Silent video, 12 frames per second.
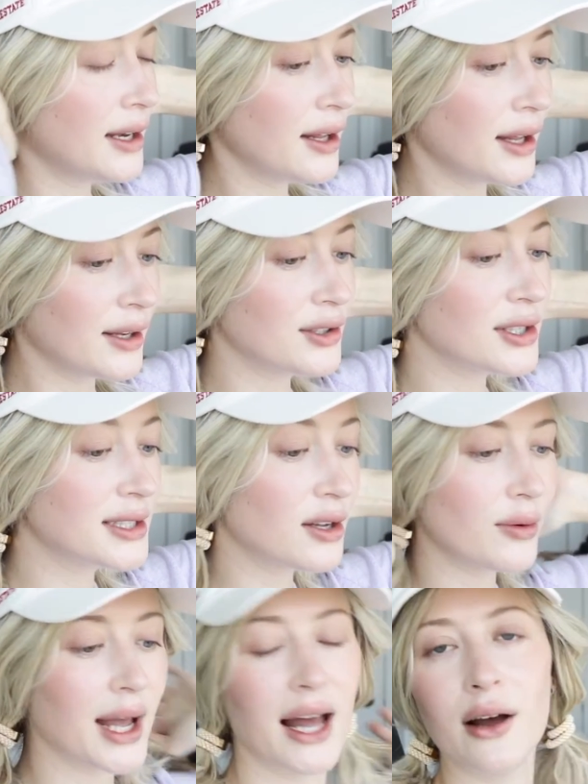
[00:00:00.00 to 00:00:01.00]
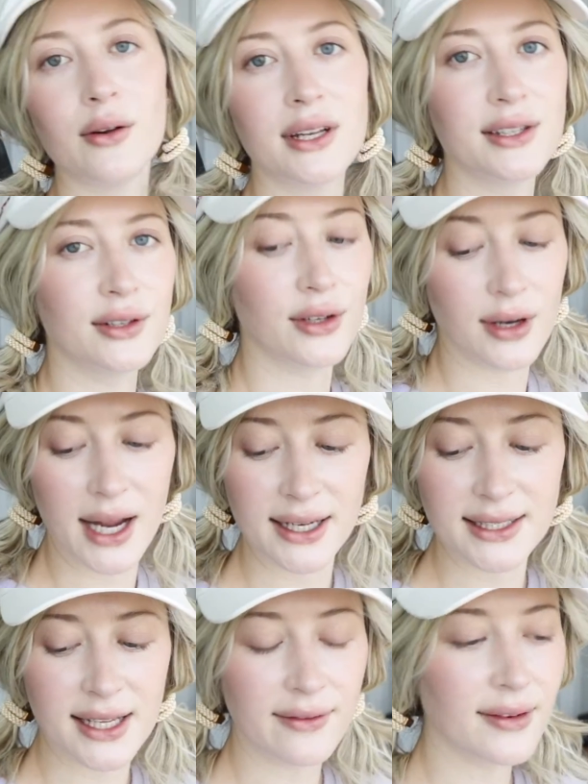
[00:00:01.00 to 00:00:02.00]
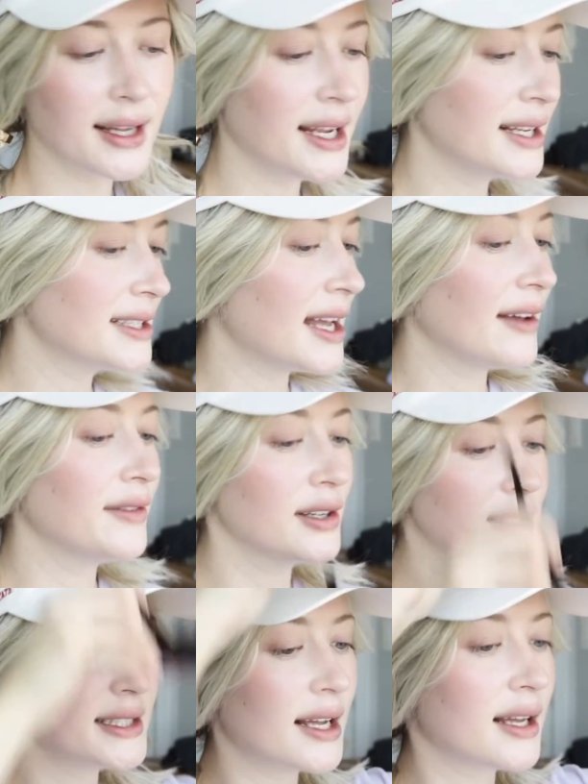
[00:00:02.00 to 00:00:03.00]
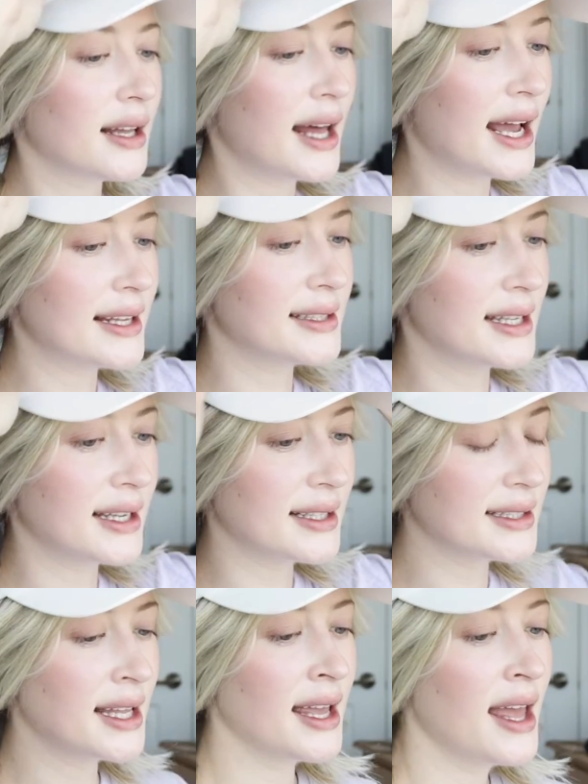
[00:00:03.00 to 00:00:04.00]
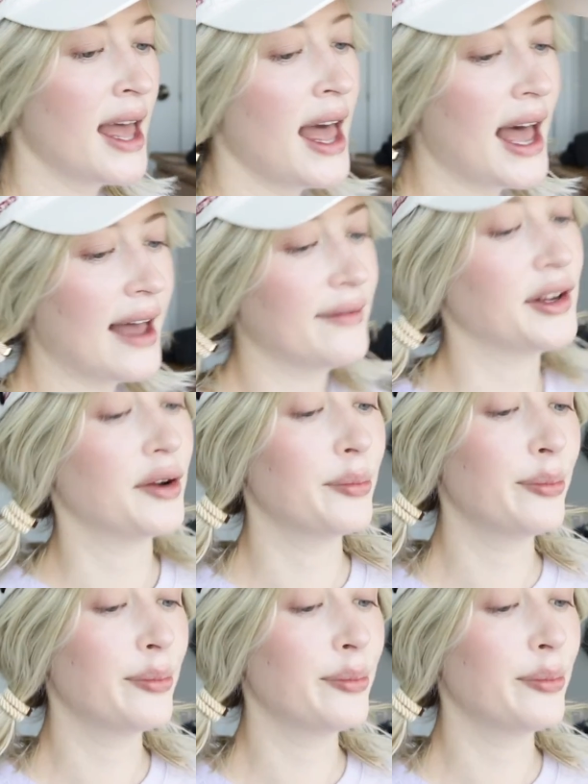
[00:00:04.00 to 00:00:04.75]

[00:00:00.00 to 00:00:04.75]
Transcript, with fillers: then you can just go out and do your activities, have your sunglasses, have your